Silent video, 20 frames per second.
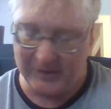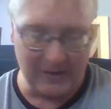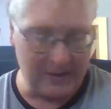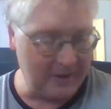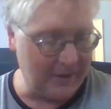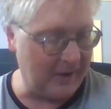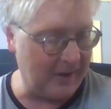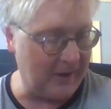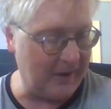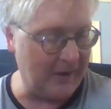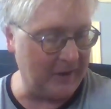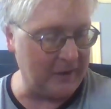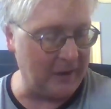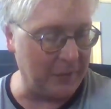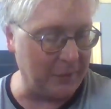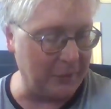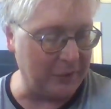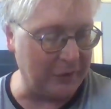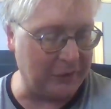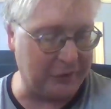
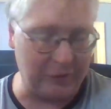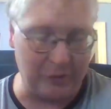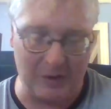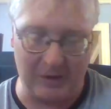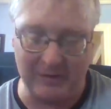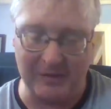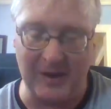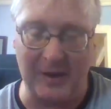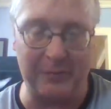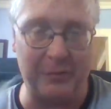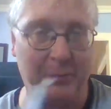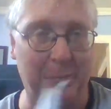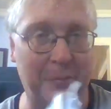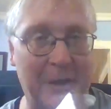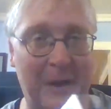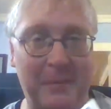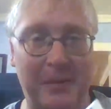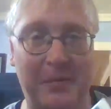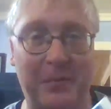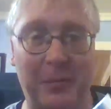Another issue I'd never
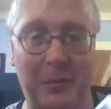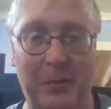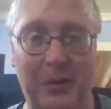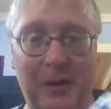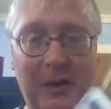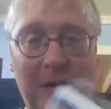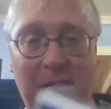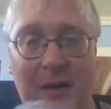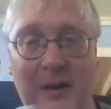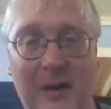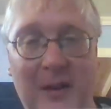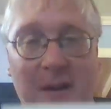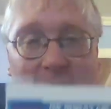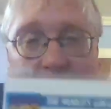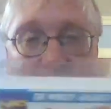read before.